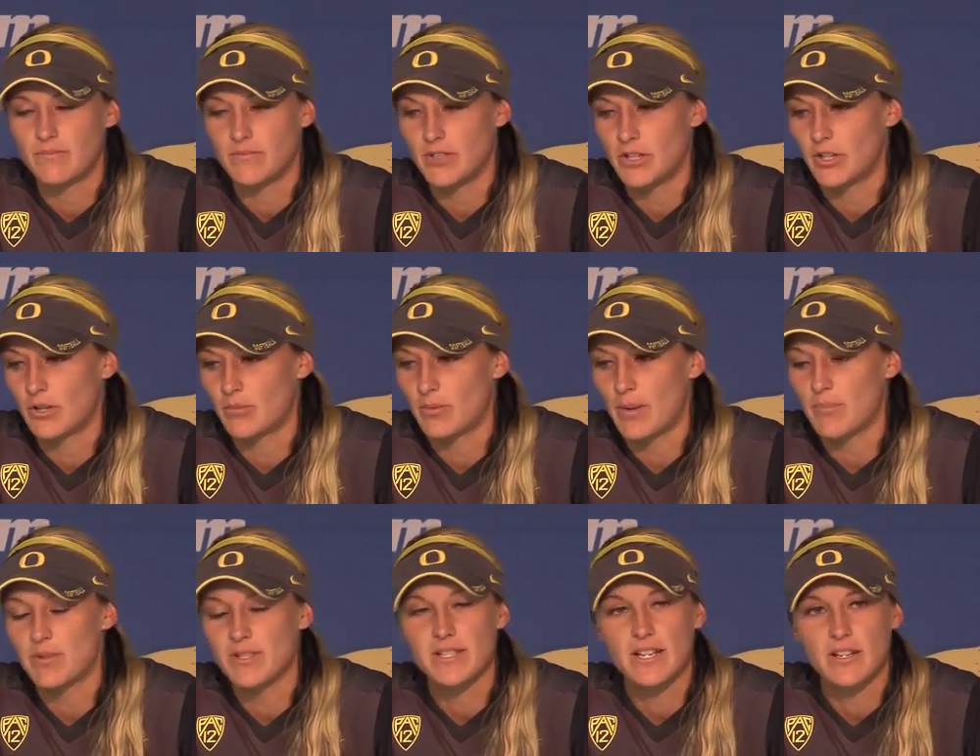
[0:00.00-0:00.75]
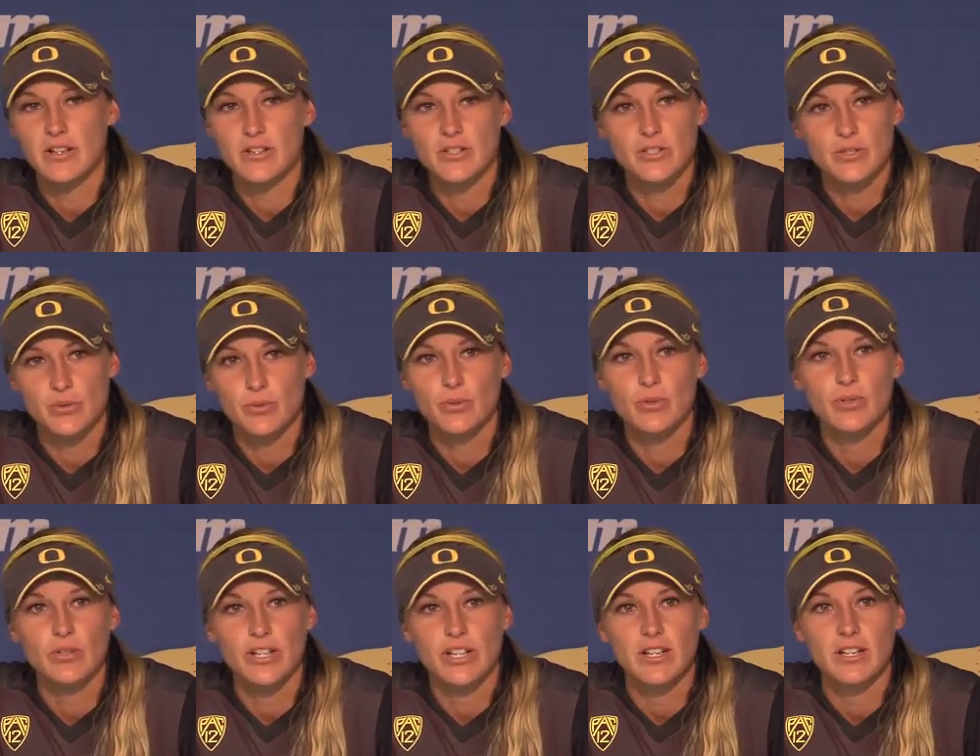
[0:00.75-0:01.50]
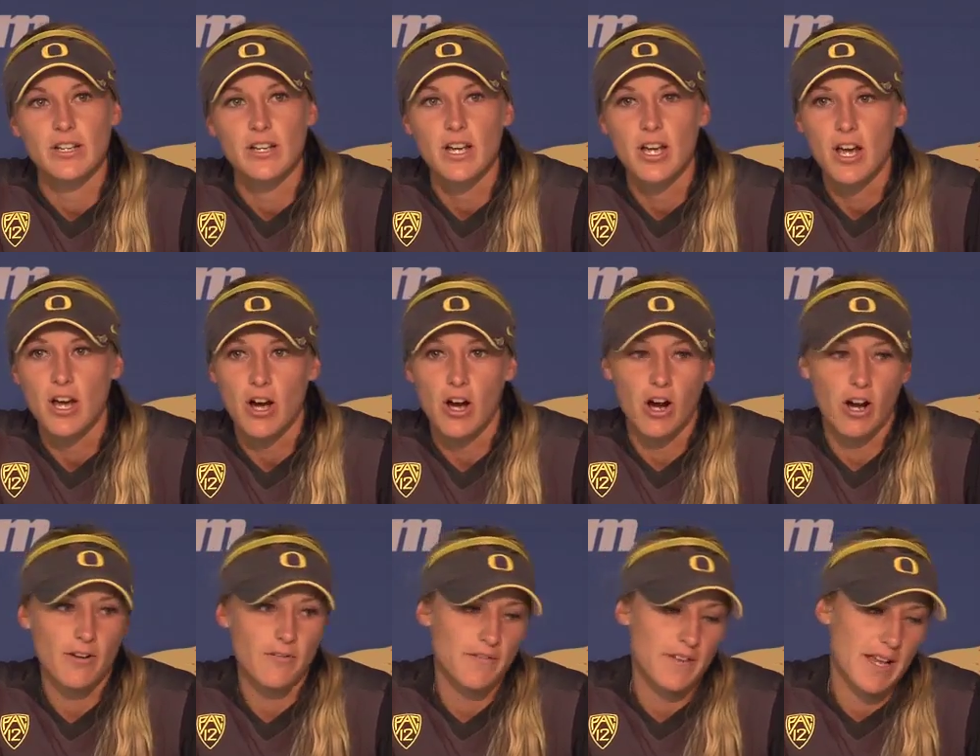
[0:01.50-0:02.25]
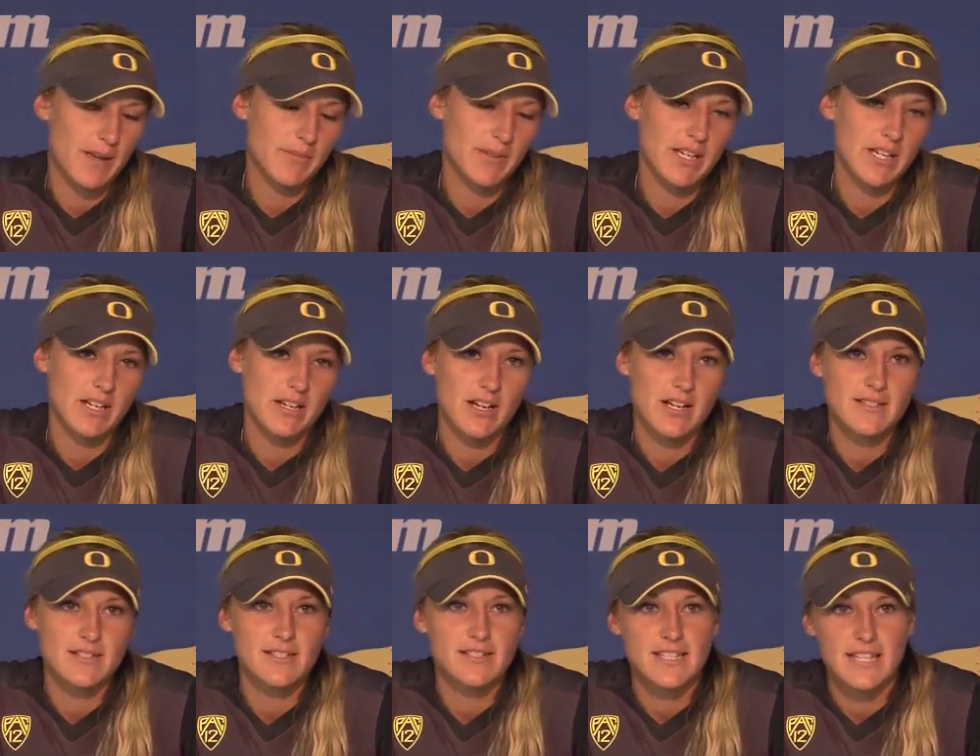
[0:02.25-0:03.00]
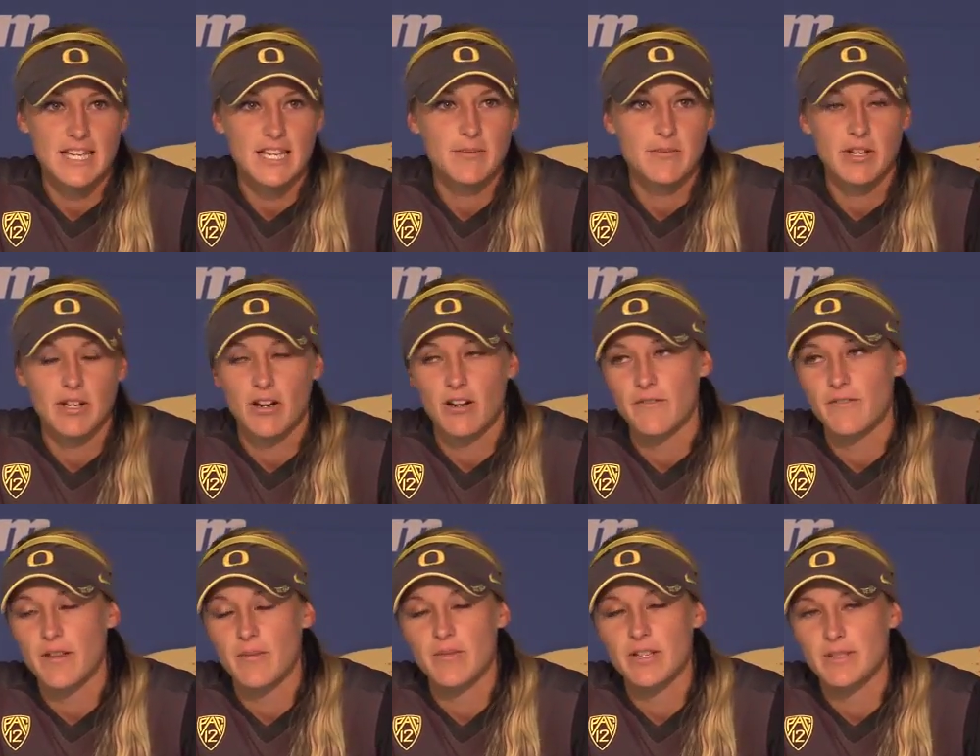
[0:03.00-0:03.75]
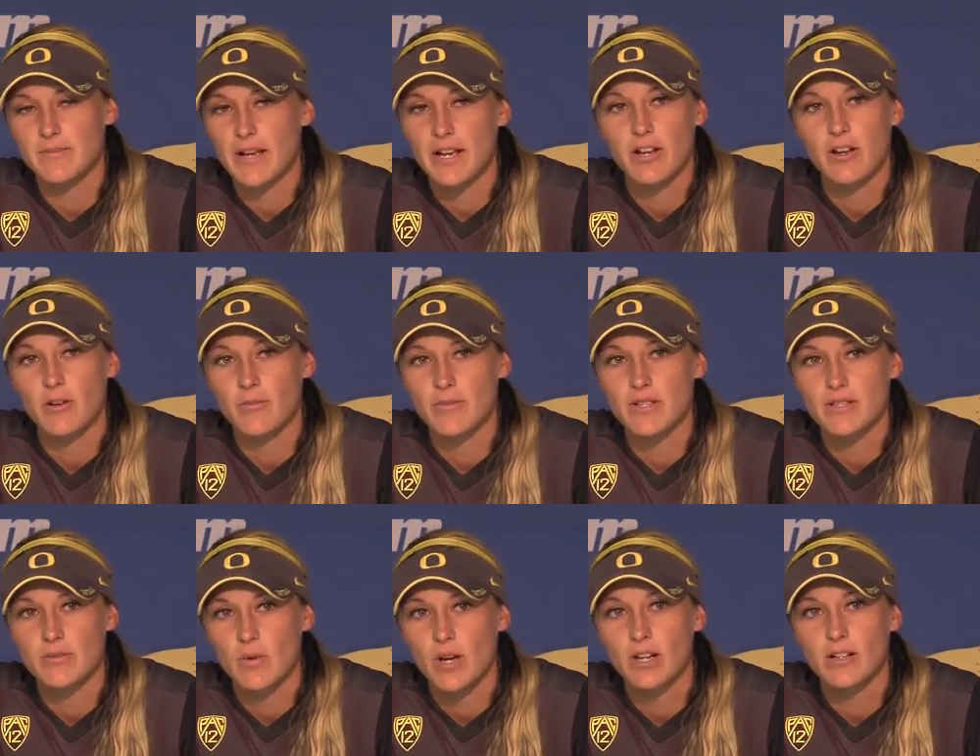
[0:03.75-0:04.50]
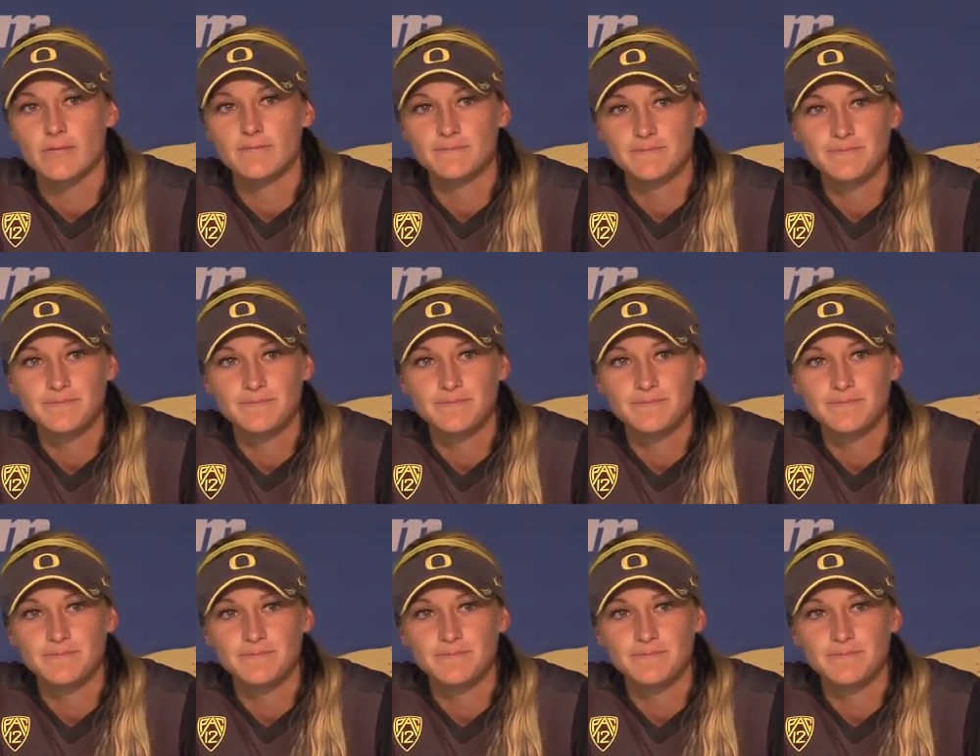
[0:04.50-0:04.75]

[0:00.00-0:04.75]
you know, represent our school and our family here as a team and our families back home as well.